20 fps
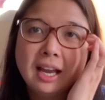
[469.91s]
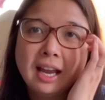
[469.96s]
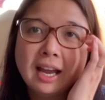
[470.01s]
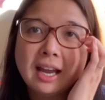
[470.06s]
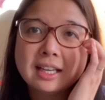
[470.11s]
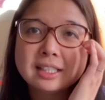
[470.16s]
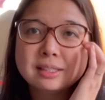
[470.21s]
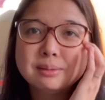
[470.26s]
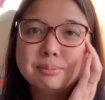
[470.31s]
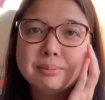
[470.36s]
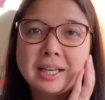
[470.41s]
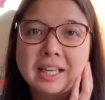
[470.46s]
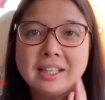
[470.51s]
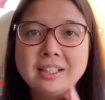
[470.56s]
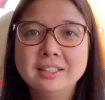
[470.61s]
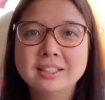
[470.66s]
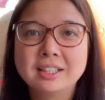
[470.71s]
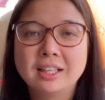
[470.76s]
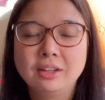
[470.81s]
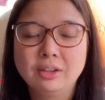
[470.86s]
has
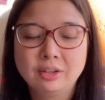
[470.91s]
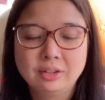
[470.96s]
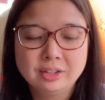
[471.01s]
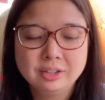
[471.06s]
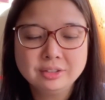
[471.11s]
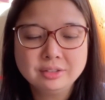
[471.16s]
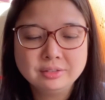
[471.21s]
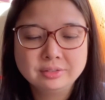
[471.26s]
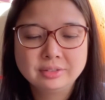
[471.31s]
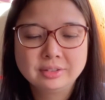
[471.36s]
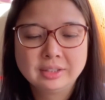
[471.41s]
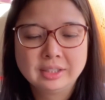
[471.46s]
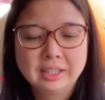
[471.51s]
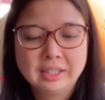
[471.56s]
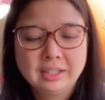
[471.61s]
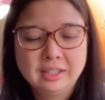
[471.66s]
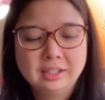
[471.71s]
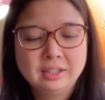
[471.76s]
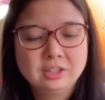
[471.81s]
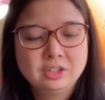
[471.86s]
made a lot of.
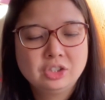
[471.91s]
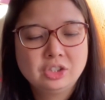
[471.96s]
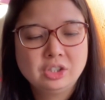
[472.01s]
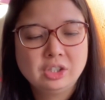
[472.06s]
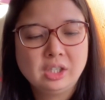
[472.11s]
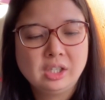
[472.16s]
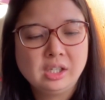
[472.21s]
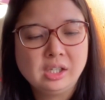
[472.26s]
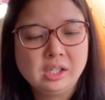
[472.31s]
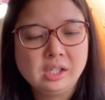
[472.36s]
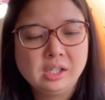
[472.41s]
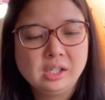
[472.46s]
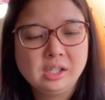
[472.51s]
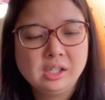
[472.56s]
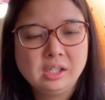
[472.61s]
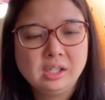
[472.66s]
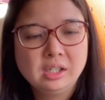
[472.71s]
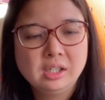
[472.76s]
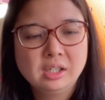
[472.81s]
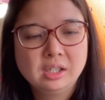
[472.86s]

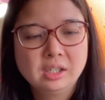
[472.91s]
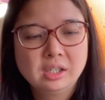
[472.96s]
She